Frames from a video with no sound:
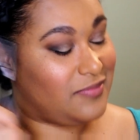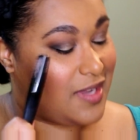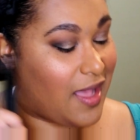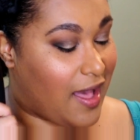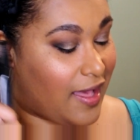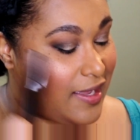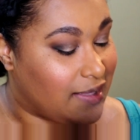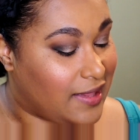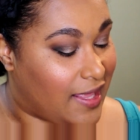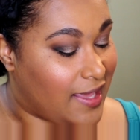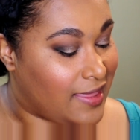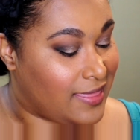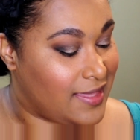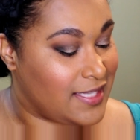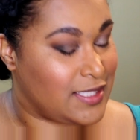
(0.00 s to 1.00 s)
I
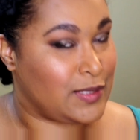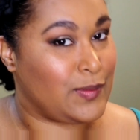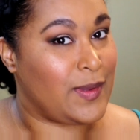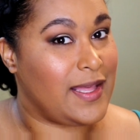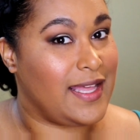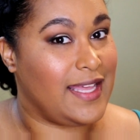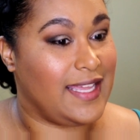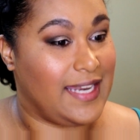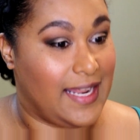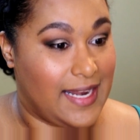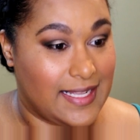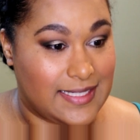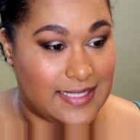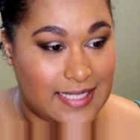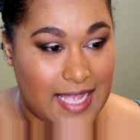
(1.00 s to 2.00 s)
like this one. And
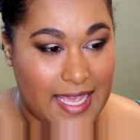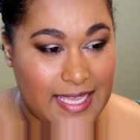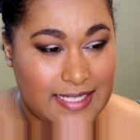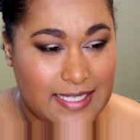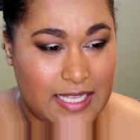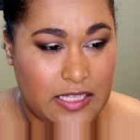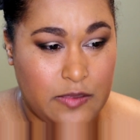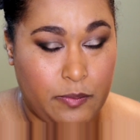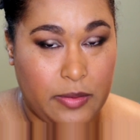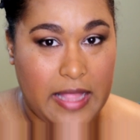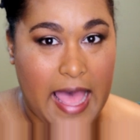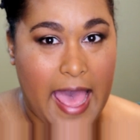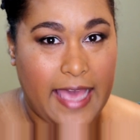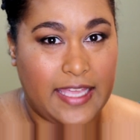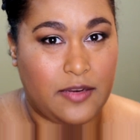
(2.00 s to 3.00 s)
it's nice and it's
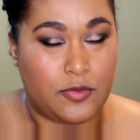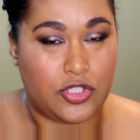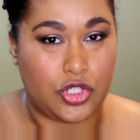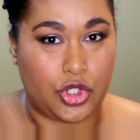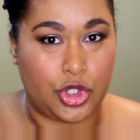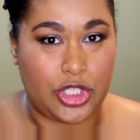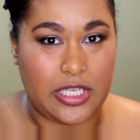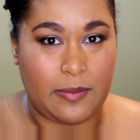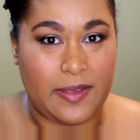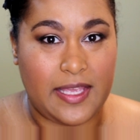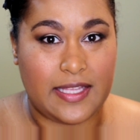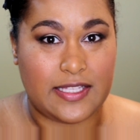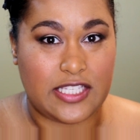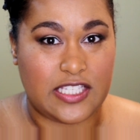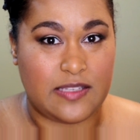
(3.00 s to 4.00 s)
black. And it was
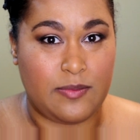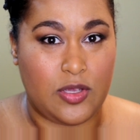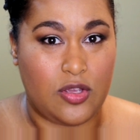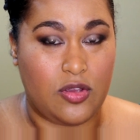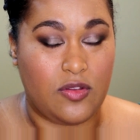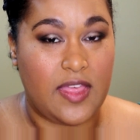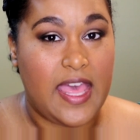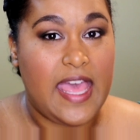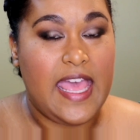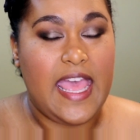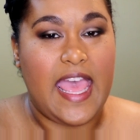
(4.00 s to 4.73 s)
creamy and smooth.